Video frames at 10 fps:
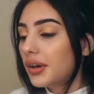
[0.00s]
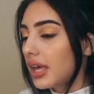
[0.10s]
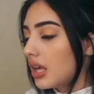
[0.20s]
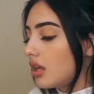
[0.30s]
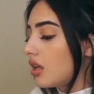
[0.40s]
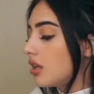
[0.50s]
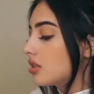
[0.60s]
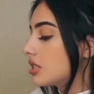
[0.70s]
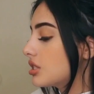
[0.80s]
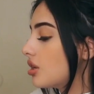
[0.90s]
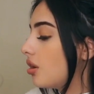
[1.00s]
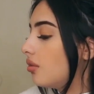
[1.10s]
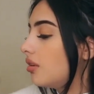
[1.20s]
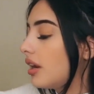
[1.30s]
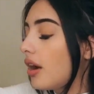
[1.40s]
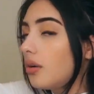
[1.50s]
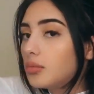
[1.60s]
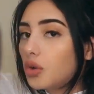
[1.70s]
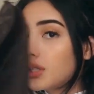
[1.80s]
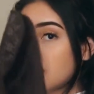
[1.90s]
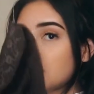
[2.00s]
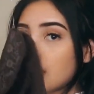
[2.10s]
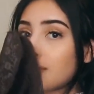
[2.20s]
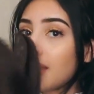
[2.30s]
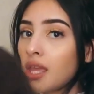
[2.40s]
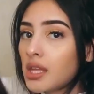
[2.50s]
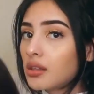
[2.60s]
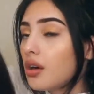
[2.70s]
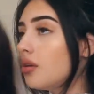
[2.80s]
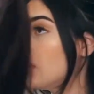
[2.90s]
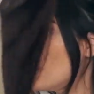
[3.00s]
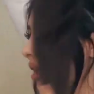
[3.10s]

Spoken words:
Okay, so now I'm going to take my halo